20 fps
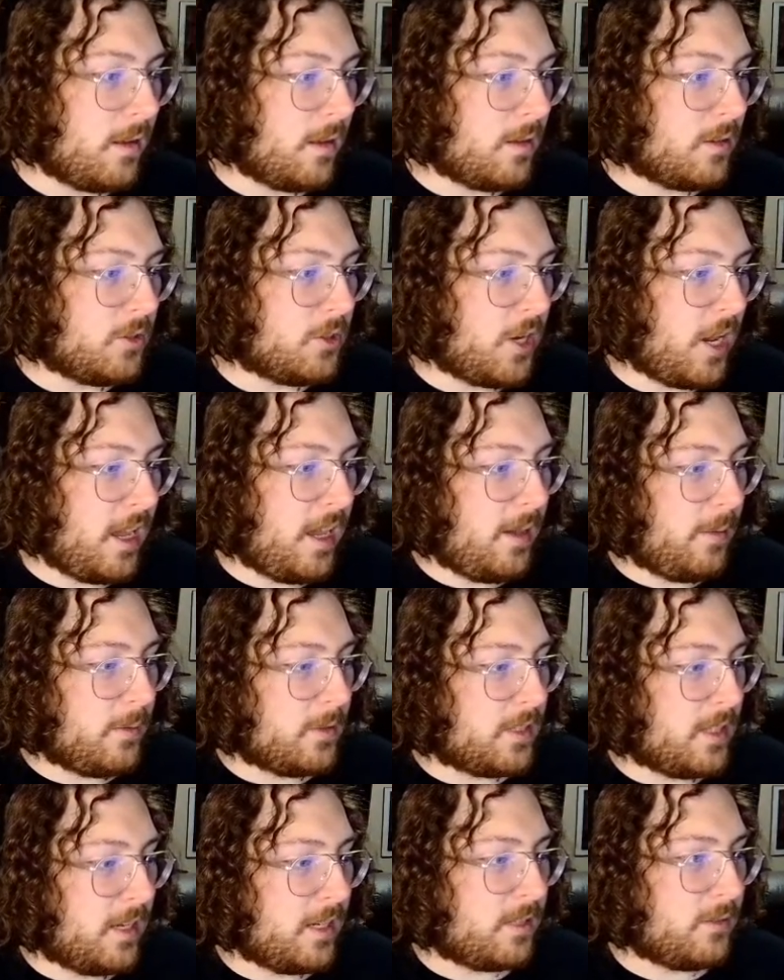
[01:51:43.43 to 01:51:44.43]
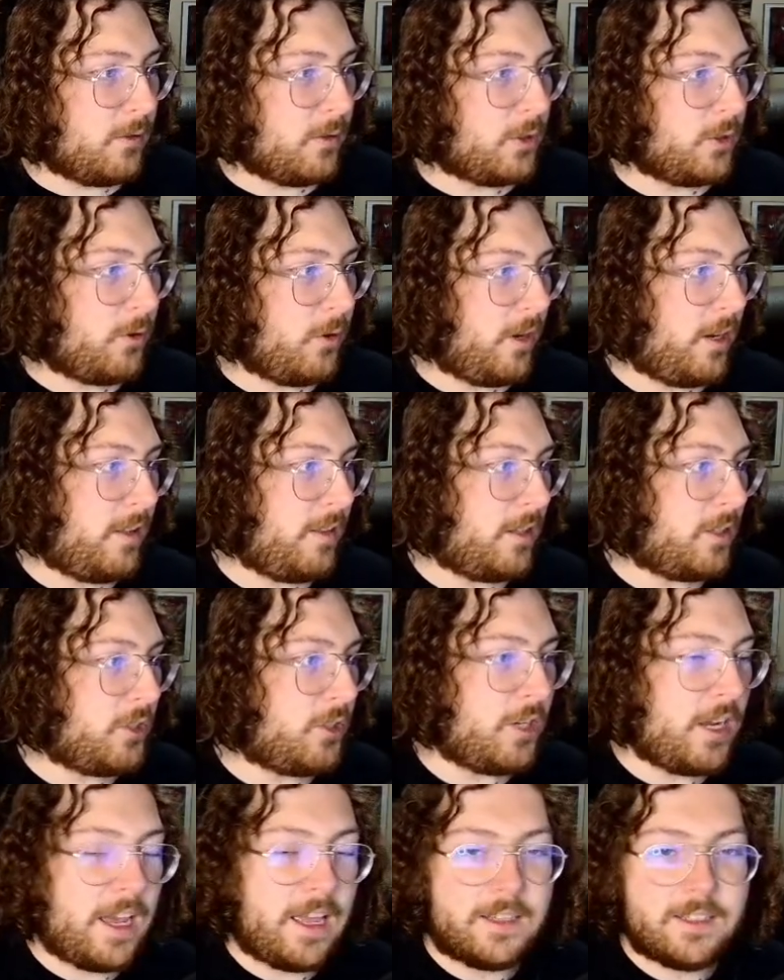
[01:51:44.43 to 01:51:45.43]
James, thanks for joining the
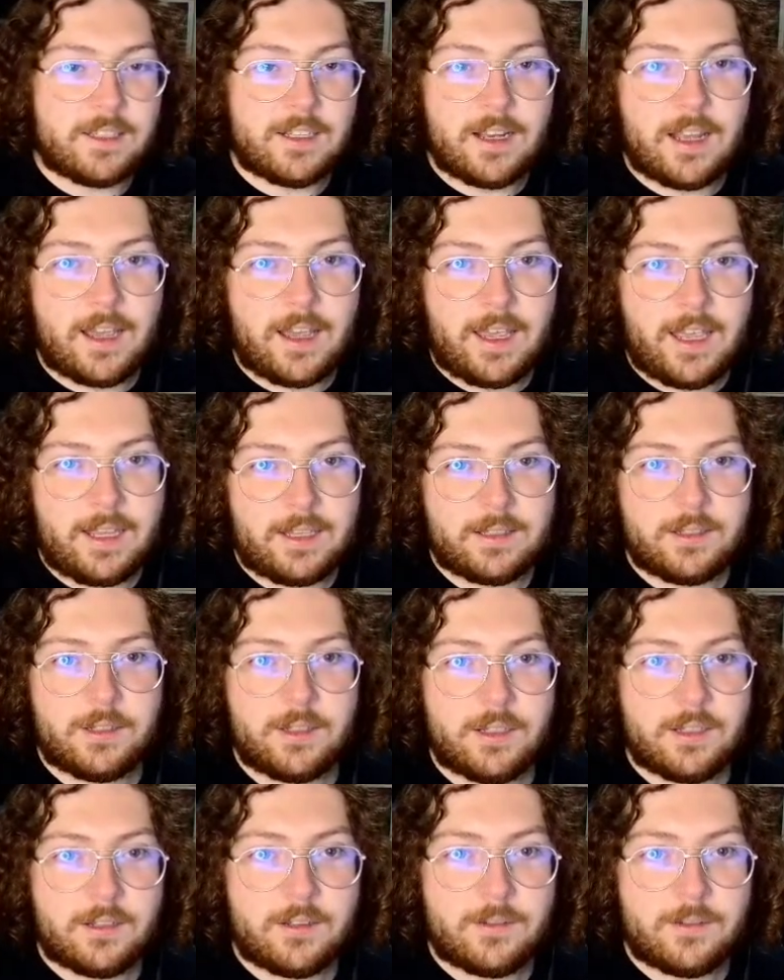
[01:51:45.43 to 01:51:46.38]
chat tonight.